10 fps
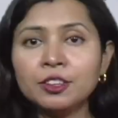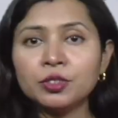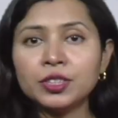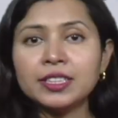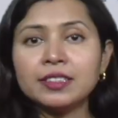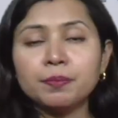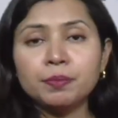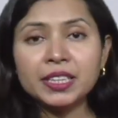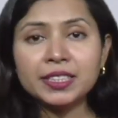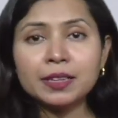So this
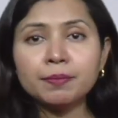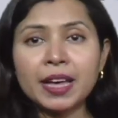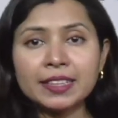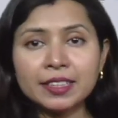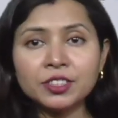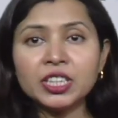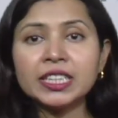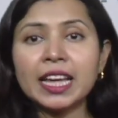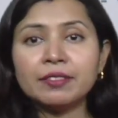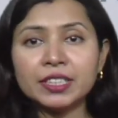repeated
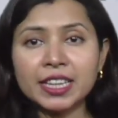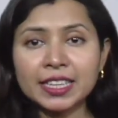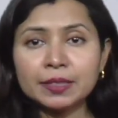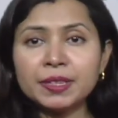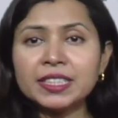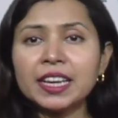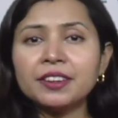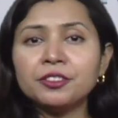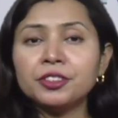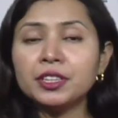messaging advertisements
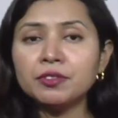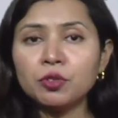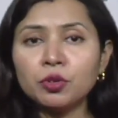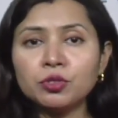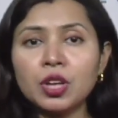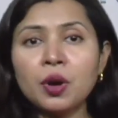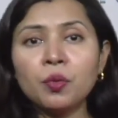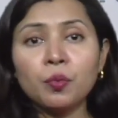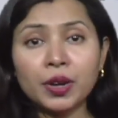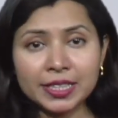can reinforce
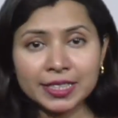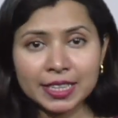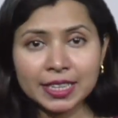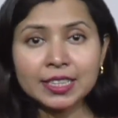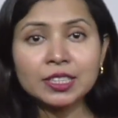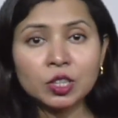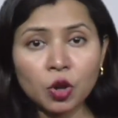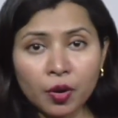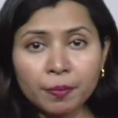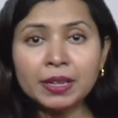what is seen as
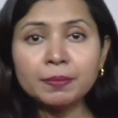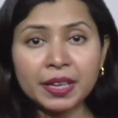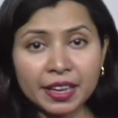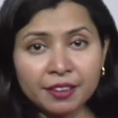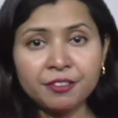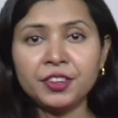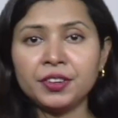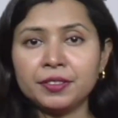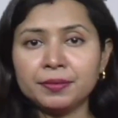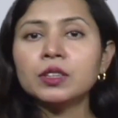normal
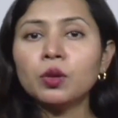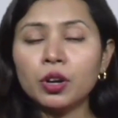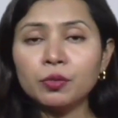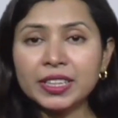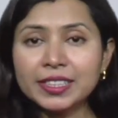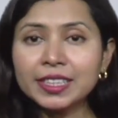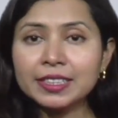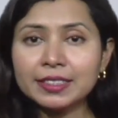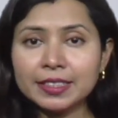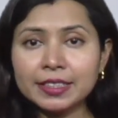behavior or what is
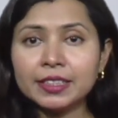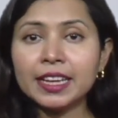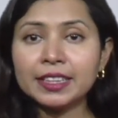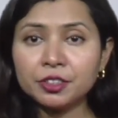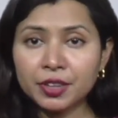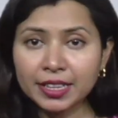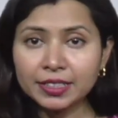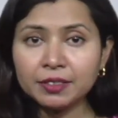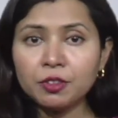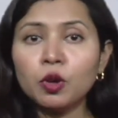considered
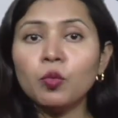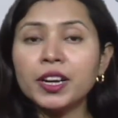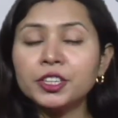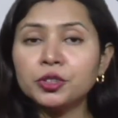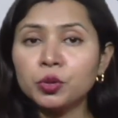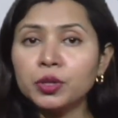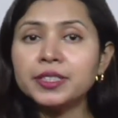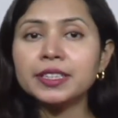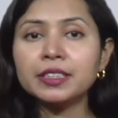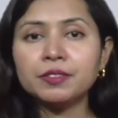attractive or what
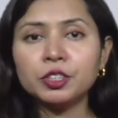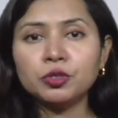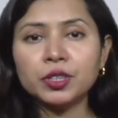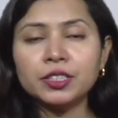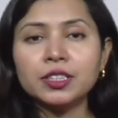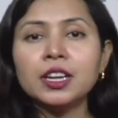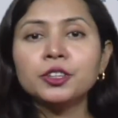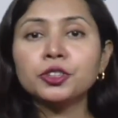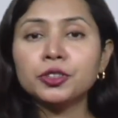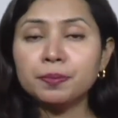roles individuals
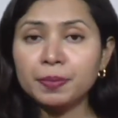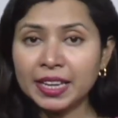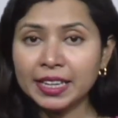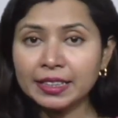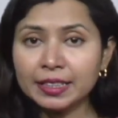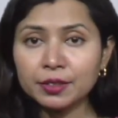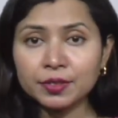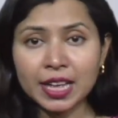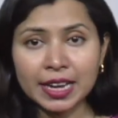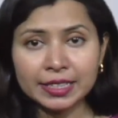should play in the
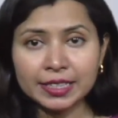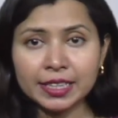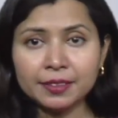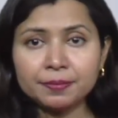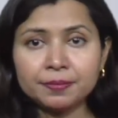society.